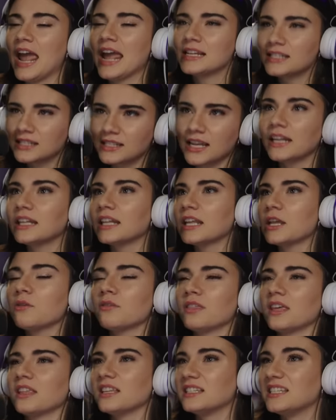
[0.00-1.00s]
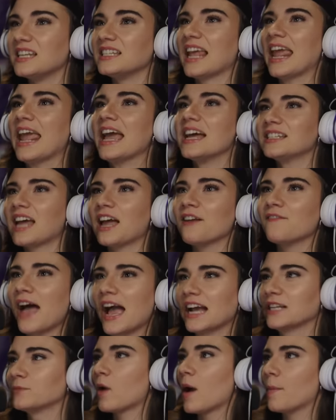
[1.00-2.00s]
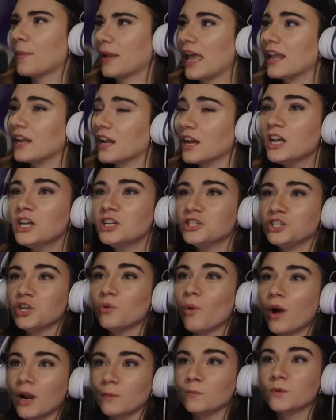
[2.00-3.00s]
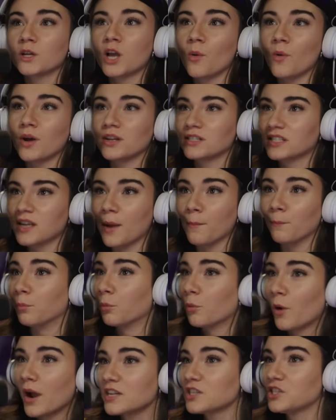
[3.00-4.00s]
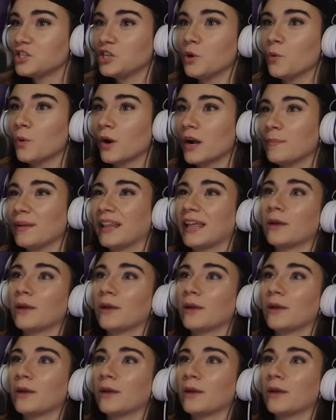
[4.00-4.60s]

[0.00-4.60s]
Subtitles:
and suddenly you think this is anti-vax propaganda. Do you want him to go on some press tour and be